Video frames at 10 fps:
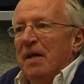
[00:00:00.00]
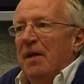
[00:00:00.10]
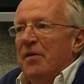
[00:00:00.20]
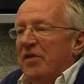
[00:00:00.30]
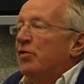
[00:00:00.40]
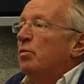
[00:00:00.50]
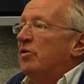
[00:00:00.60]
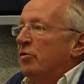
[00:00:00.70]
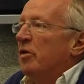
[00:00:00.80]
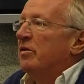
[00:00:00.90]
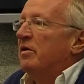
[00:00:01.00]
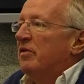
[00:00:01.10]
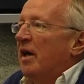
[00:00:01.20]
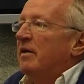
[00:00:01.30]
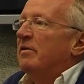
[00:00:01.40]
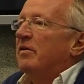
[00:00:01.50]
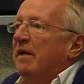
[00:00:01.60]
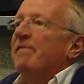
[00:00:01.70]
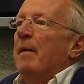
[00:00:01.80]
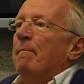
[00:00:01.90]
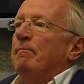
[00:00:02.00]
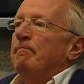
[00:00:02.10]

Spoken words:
And this we do not intend to give them.